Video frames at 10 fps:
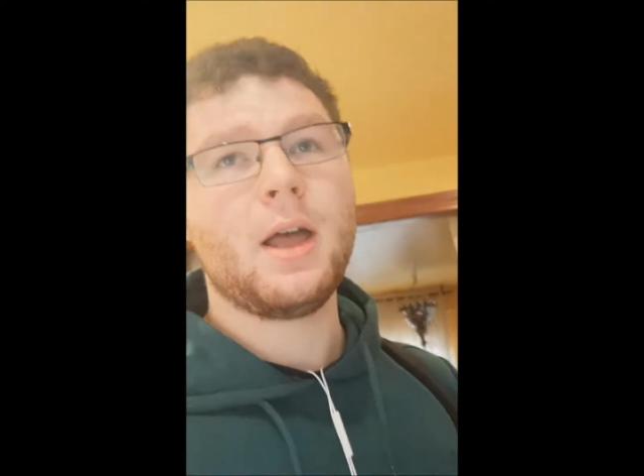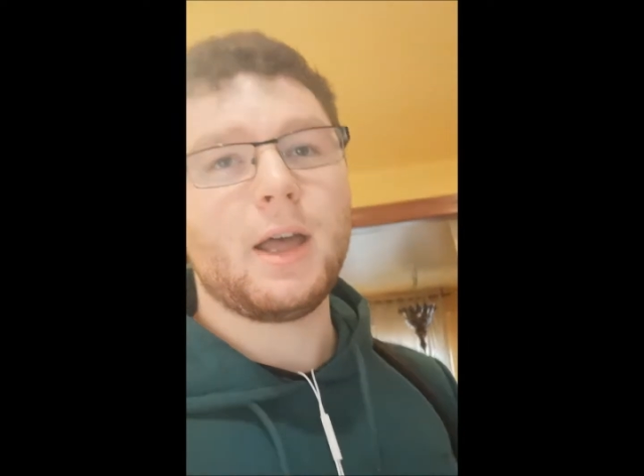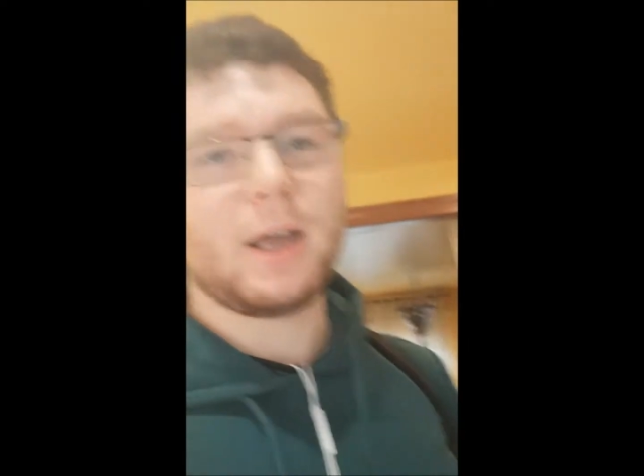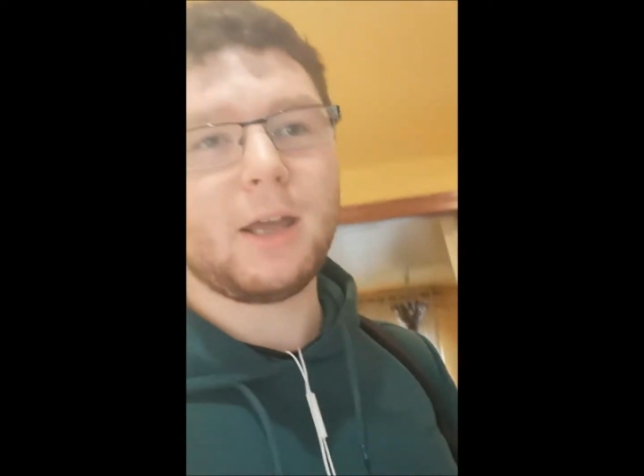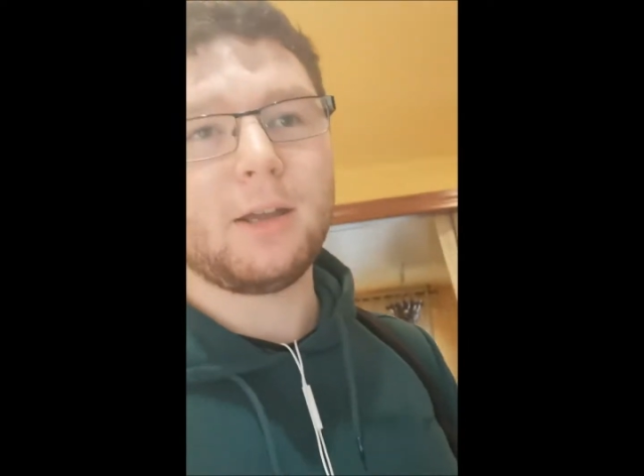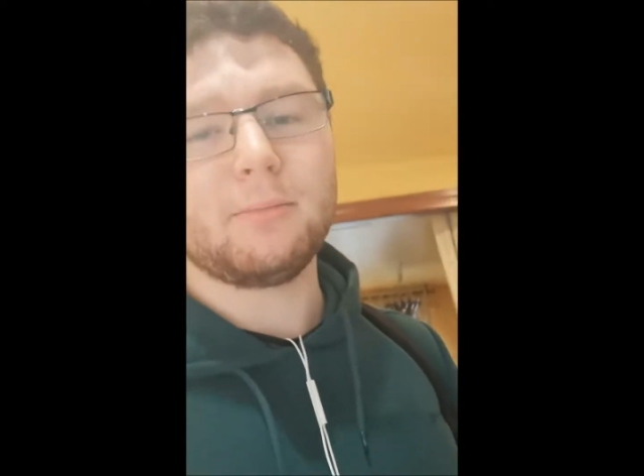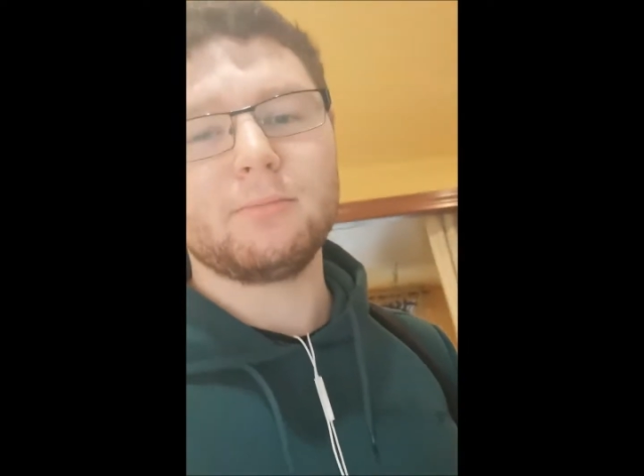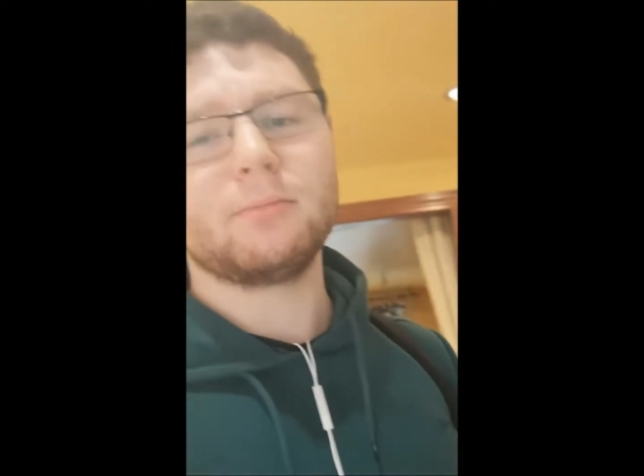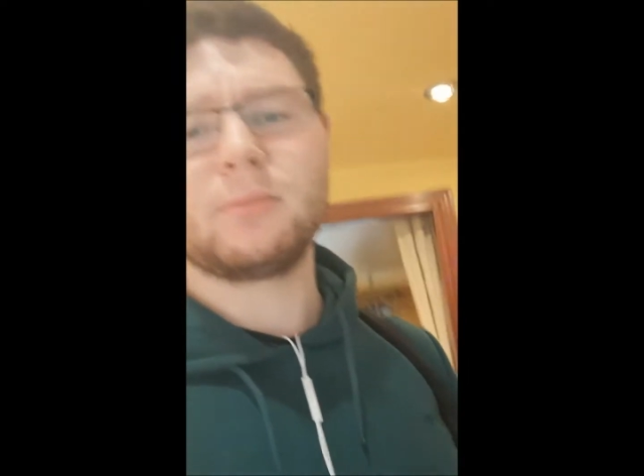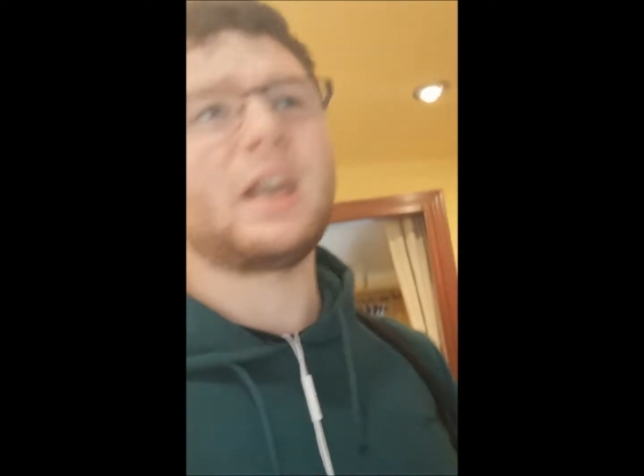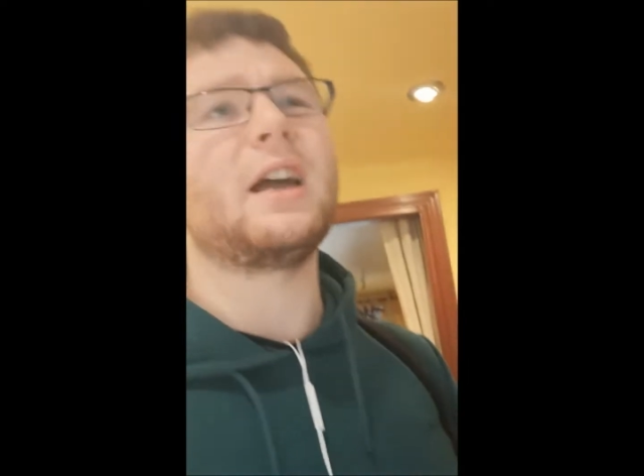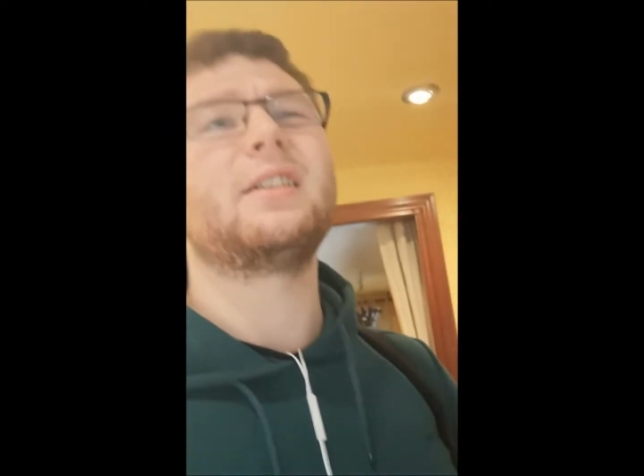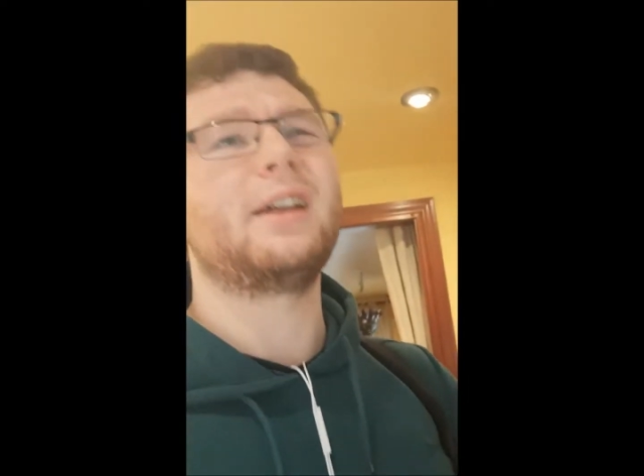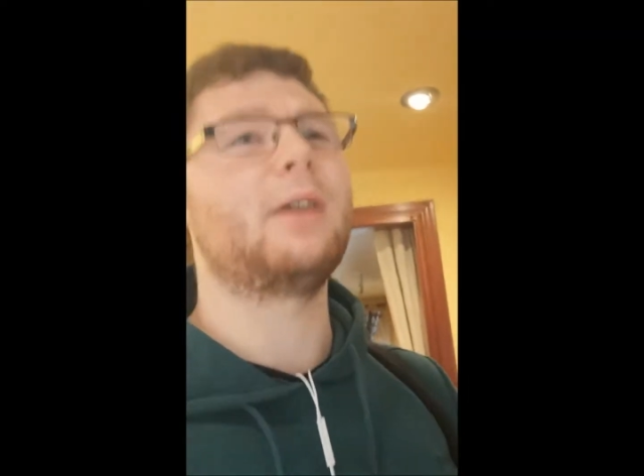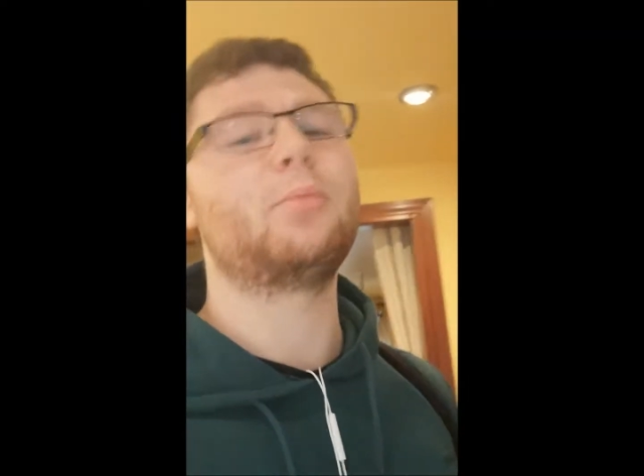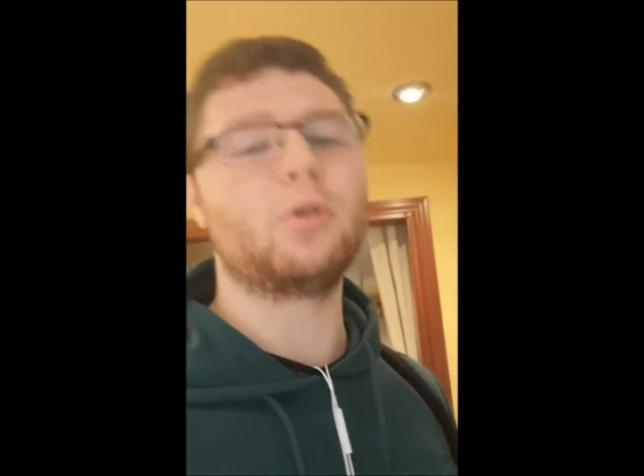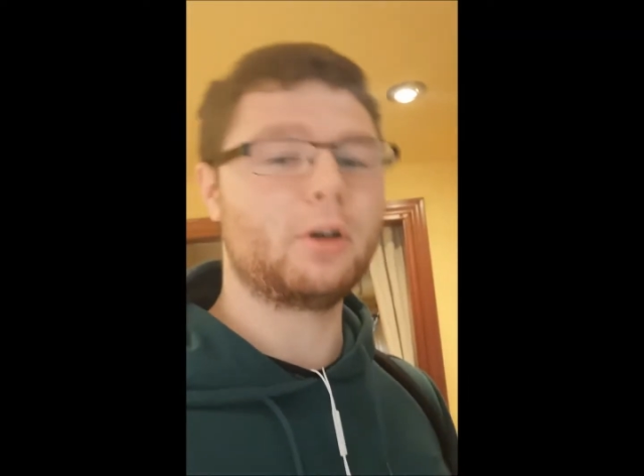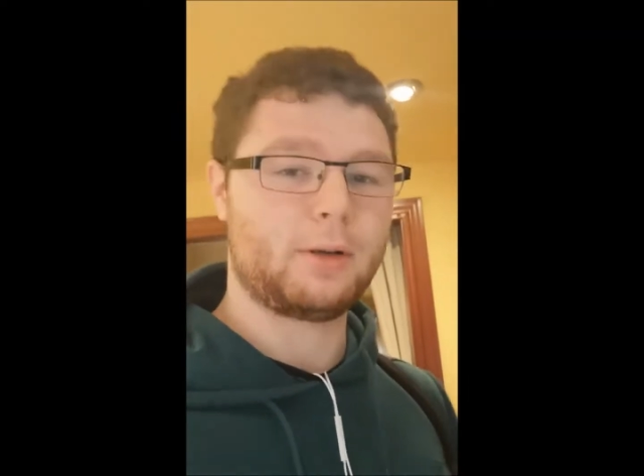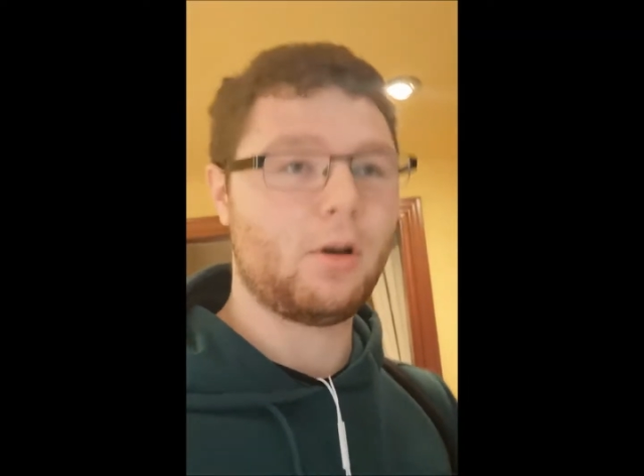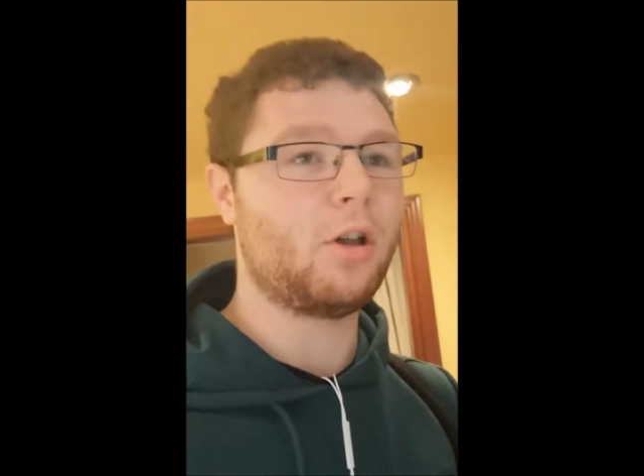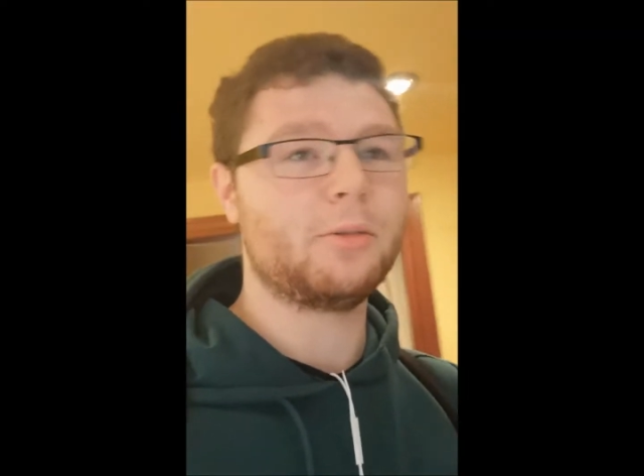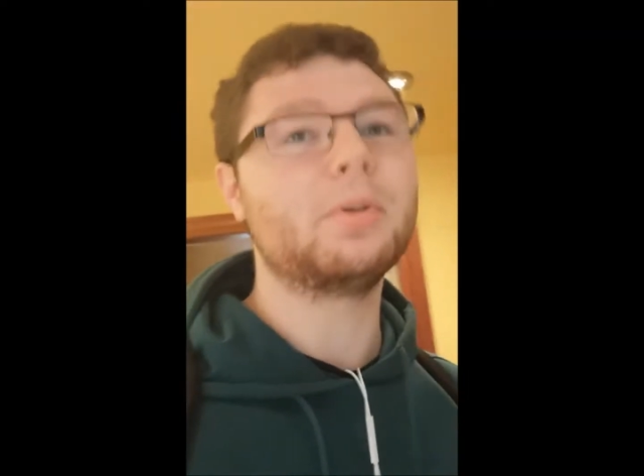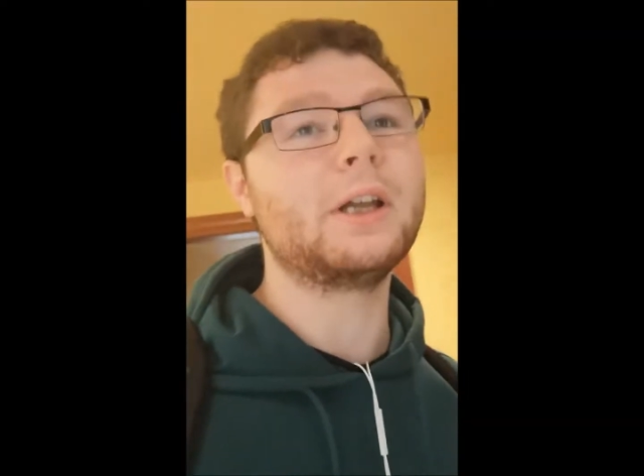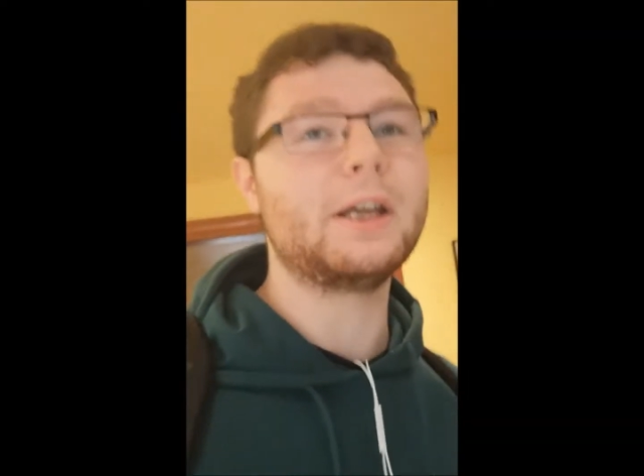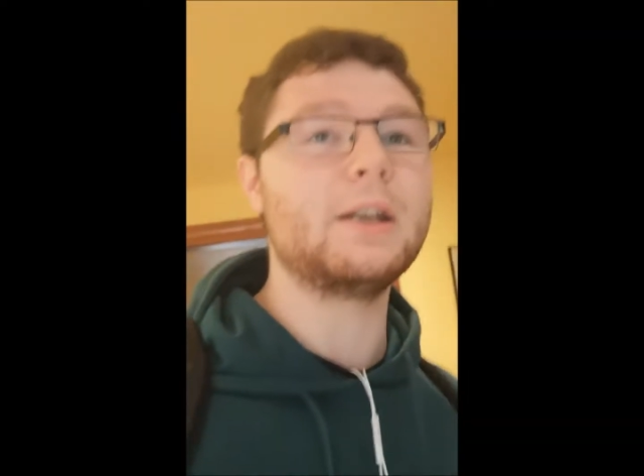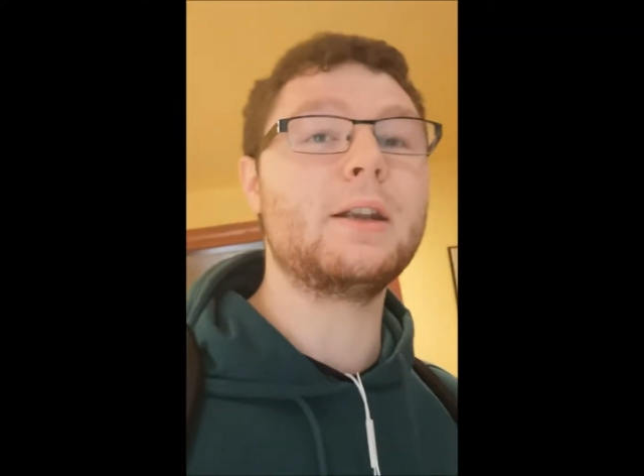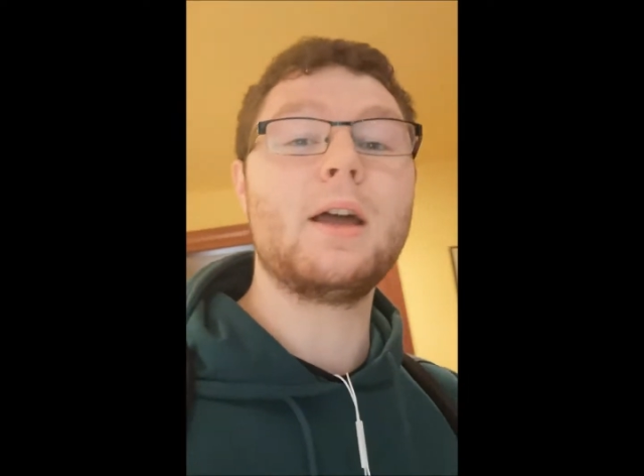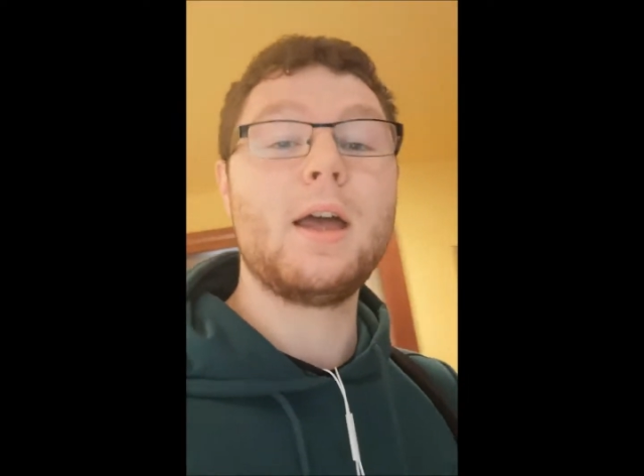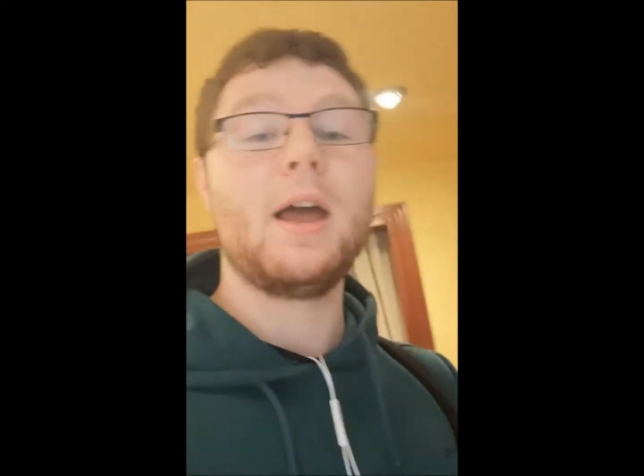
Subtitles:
getting to the airport, on the plane,